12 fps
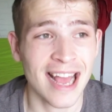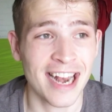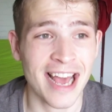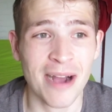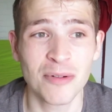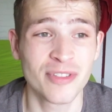
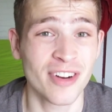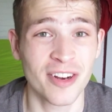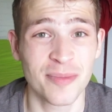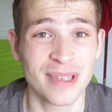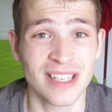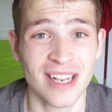And I would
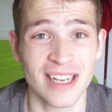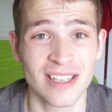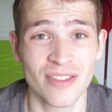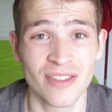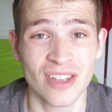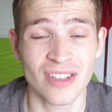rather be
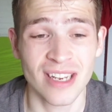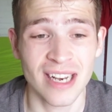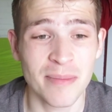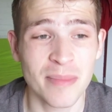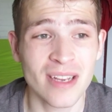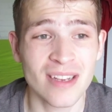sliced
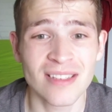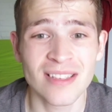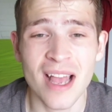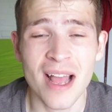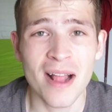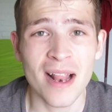horizontally
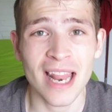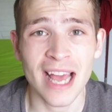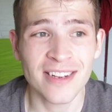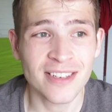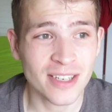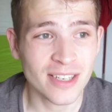because,
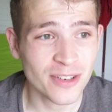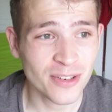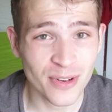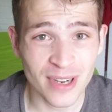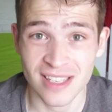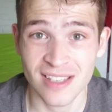like
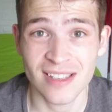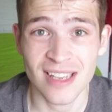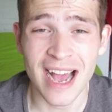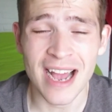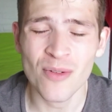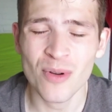
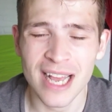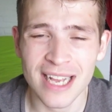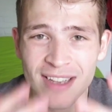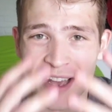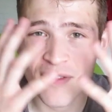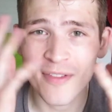Chris, I would
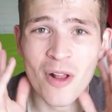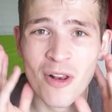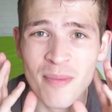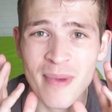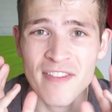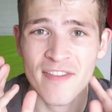like to have all
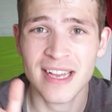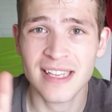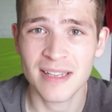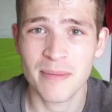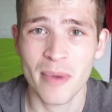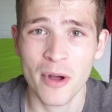of my
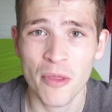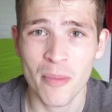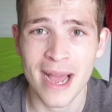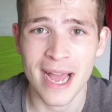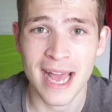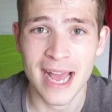face and both
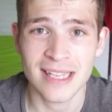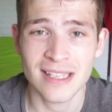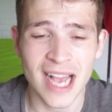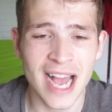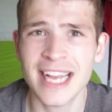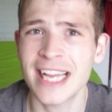my
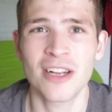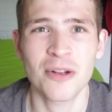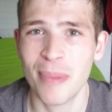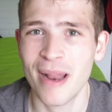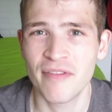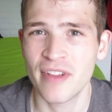hands. I
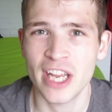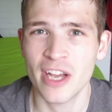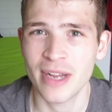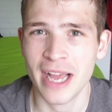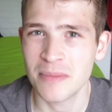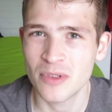cannot play
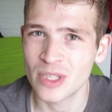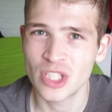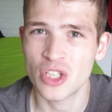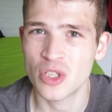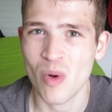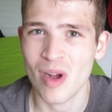video games with just